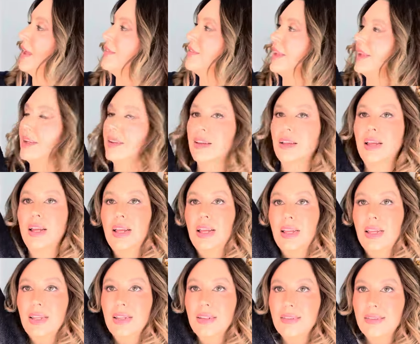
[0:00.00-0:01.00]
then
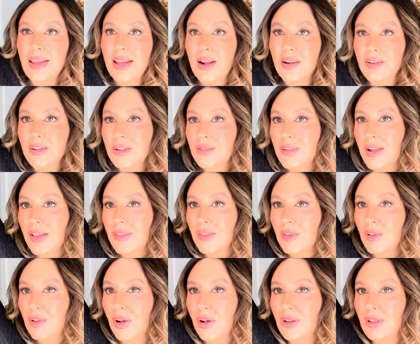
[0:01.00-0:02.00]
down and around the
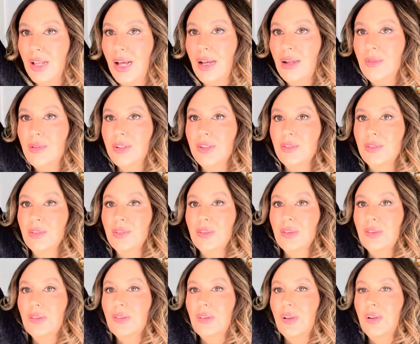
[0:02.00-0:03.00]
collar, which looks
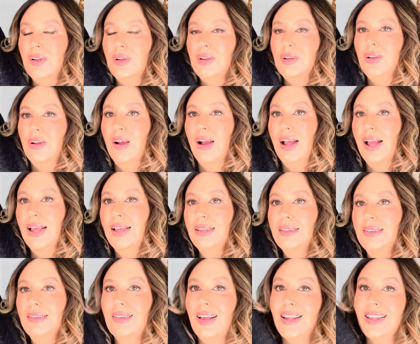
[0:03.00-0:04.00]
so
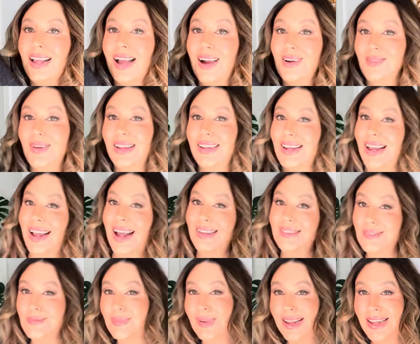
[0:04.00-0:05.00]
nice. I can't wait. It
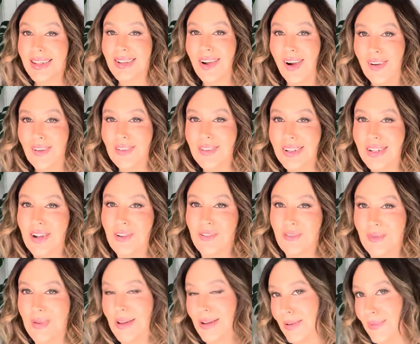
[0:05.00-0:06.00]
hasn't been cold enough for
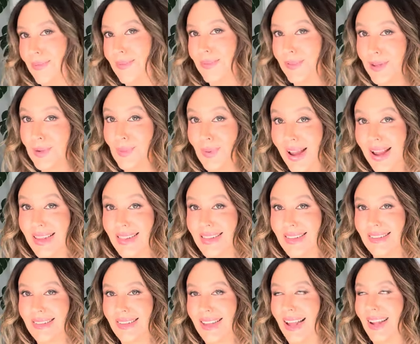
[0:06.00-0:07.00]
me to wear
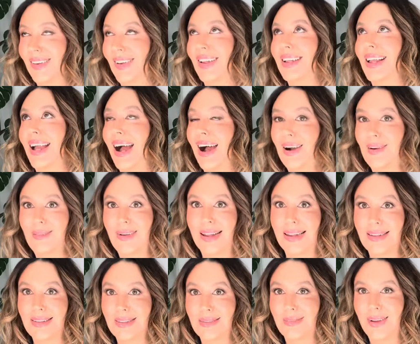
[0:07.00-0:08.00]
this yet, and I can't
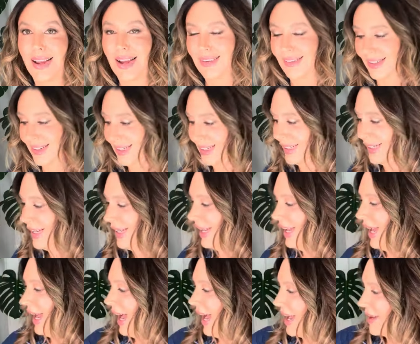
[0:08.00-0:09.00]
wait to wear it.
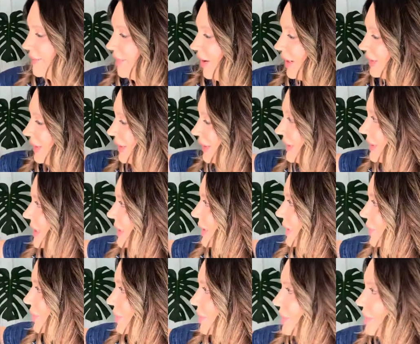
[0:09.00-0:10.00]
I just think it
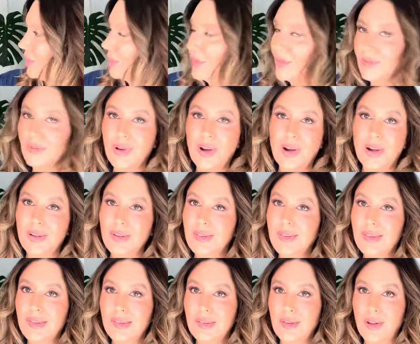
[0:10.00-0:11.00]
looks, it's
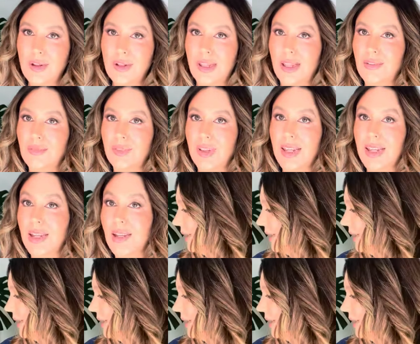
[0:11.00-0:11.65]
just so lovely.